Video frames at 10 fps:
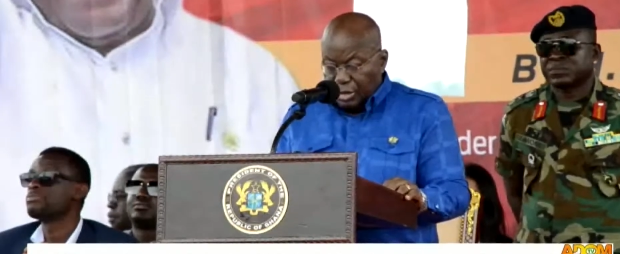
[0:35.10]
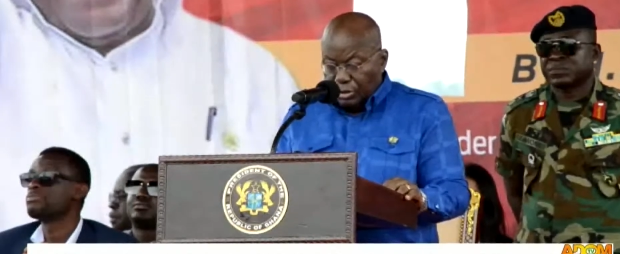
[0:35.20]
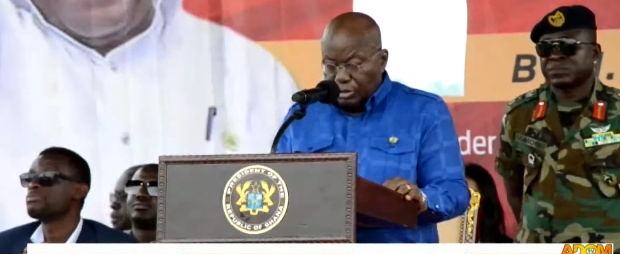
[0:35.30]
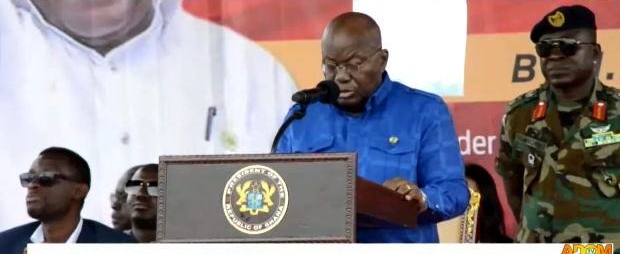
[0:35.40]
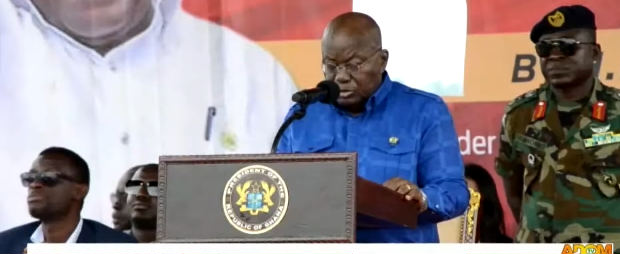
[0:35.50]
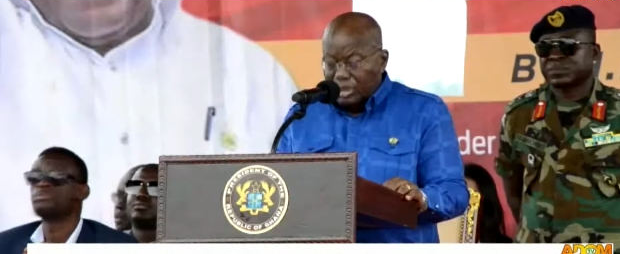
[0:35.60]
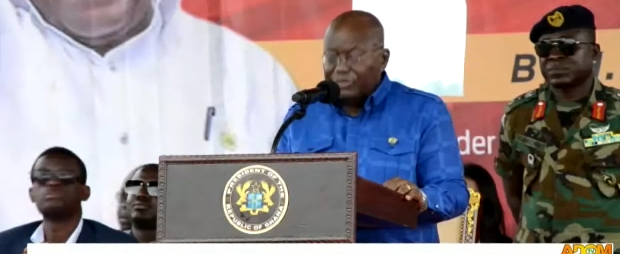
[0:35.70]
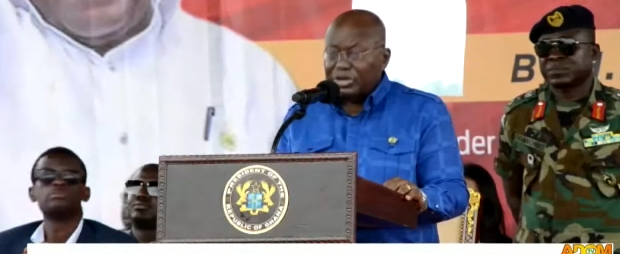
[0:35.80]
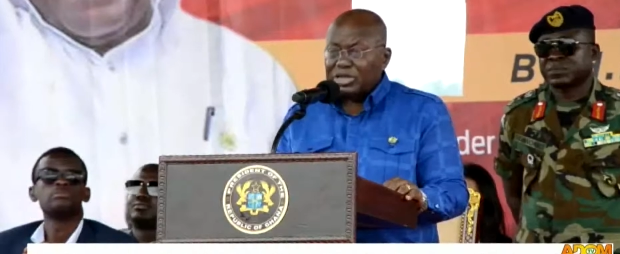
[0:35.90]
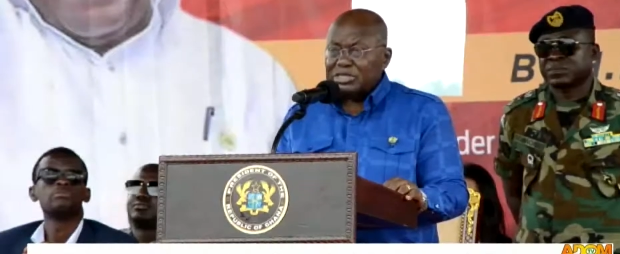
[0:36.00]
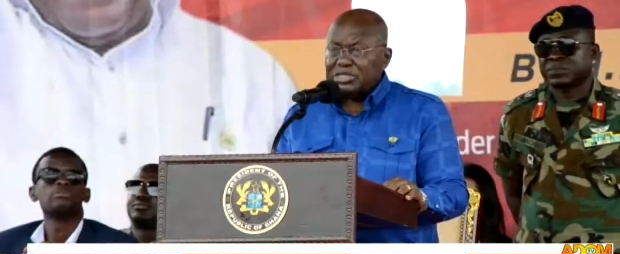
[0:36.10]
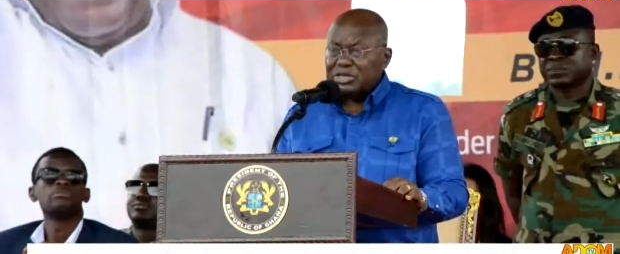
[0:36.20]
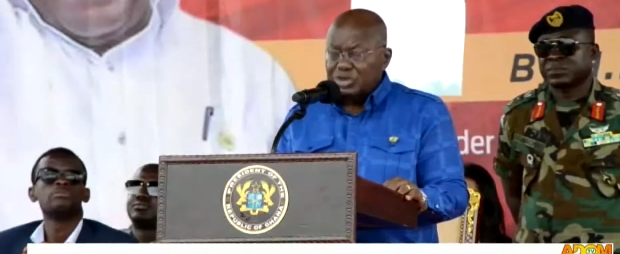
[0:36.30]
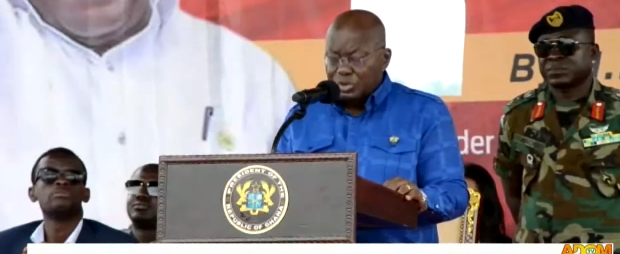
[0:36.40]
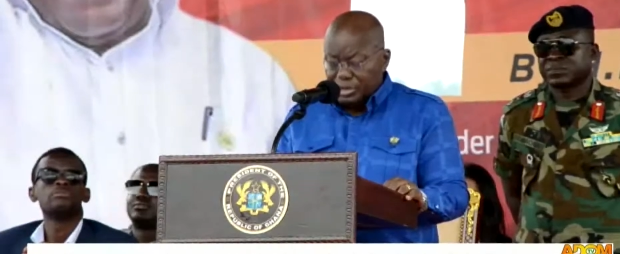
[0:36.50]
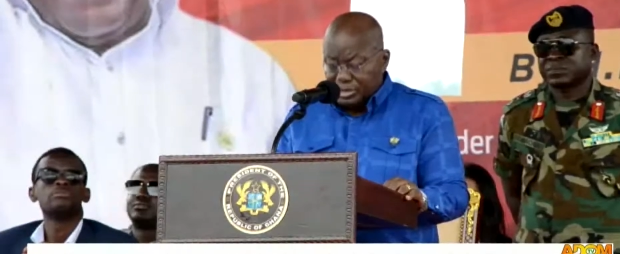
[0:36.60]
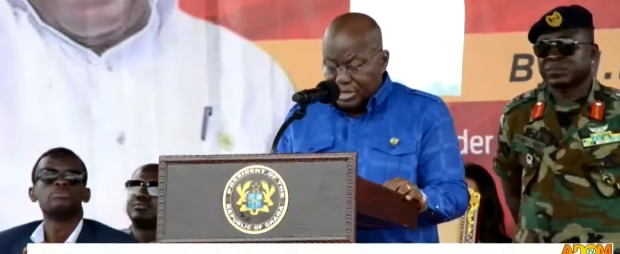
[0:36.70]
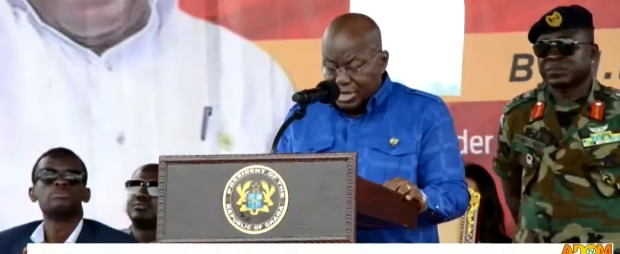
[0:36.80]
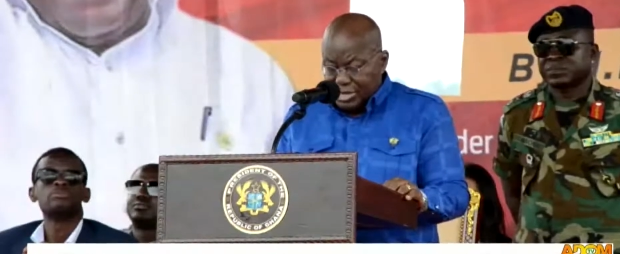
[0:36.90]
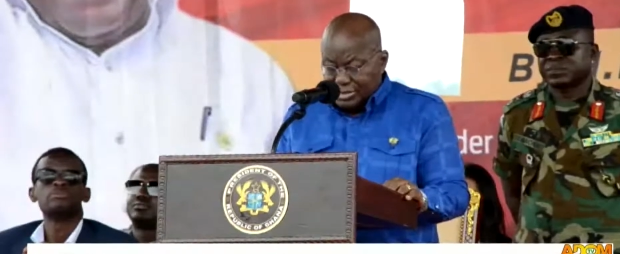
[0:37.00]
Speaker 1: management continuous
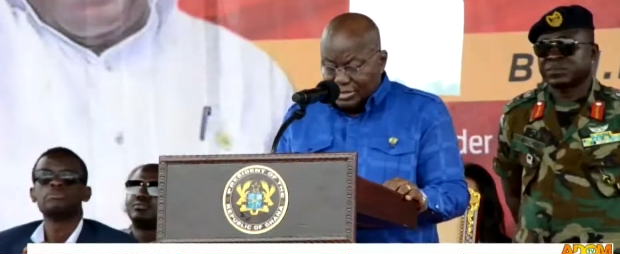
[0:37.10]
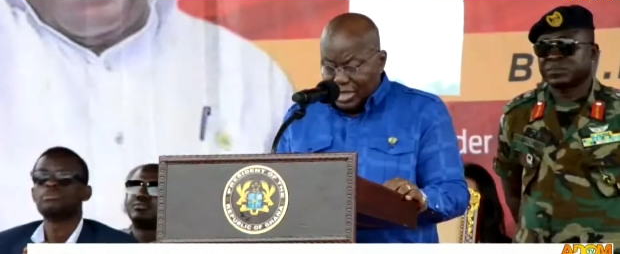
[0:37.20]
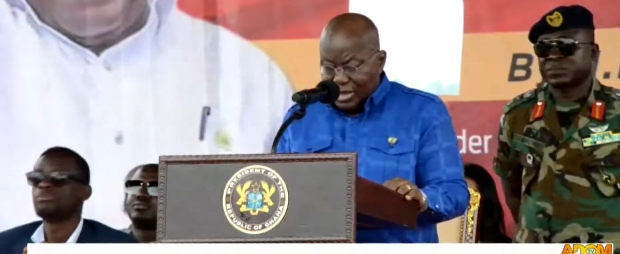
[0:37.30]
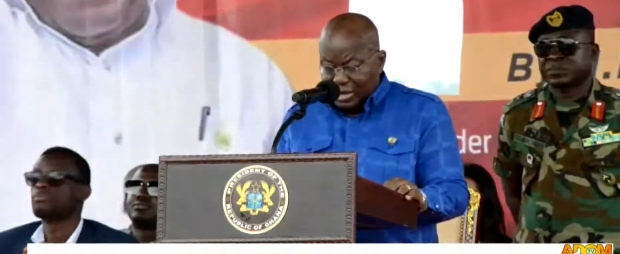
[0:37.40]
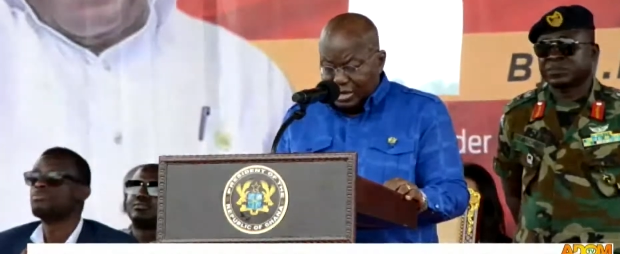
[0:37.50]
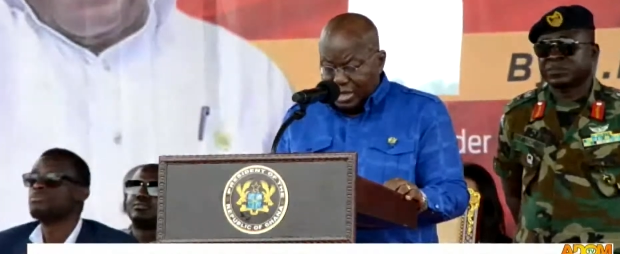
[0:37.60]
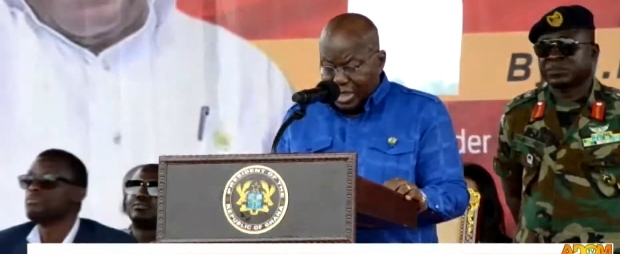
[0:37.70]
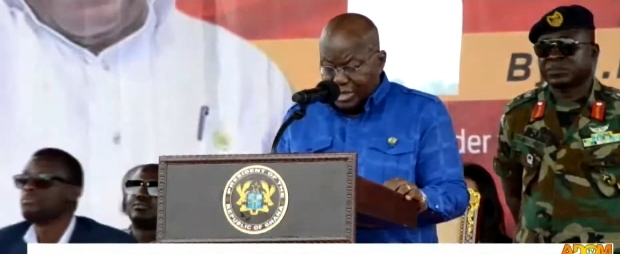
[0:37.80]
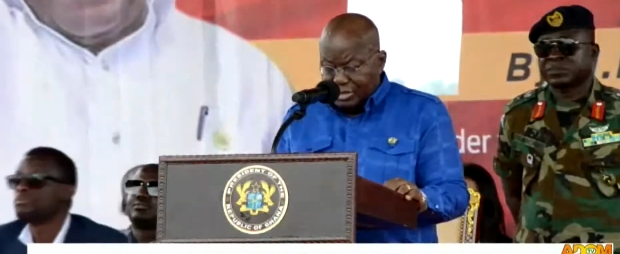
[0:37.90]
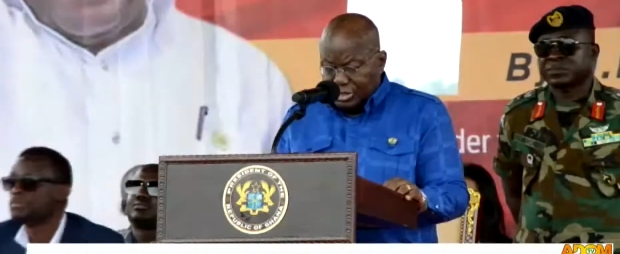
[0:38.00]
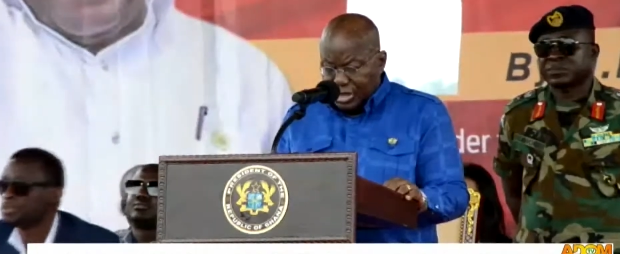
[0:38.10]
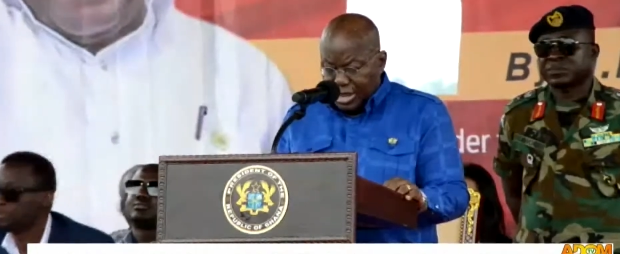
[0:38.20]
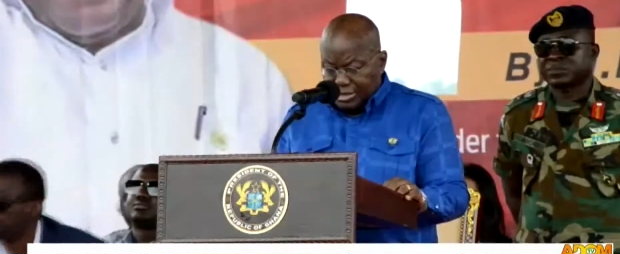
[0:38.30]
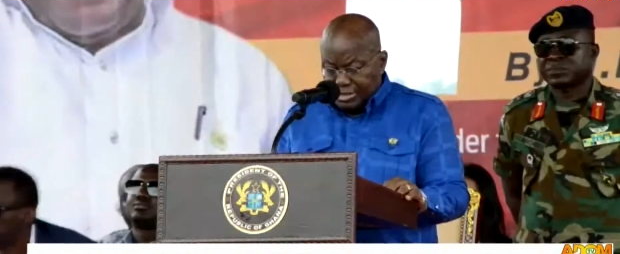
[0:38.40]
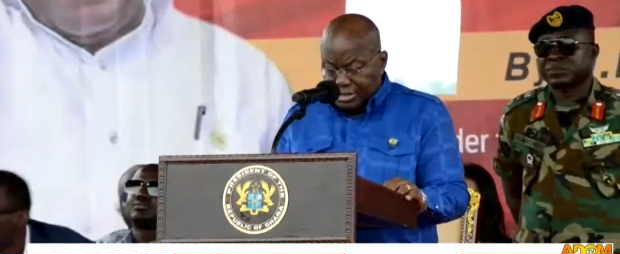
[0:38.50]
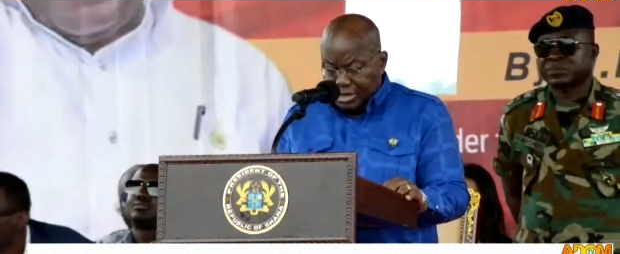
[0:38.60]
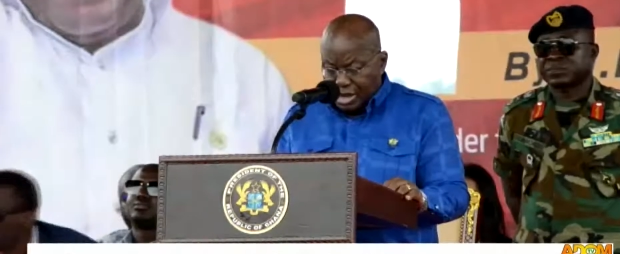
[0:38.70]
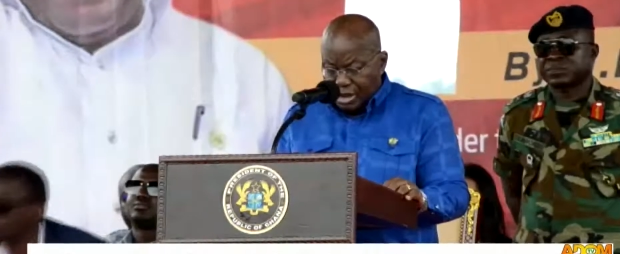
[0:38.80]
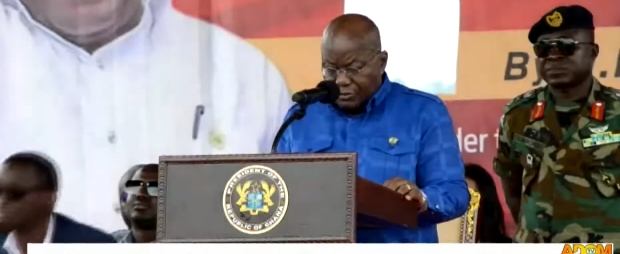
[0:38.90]
standard gauge connection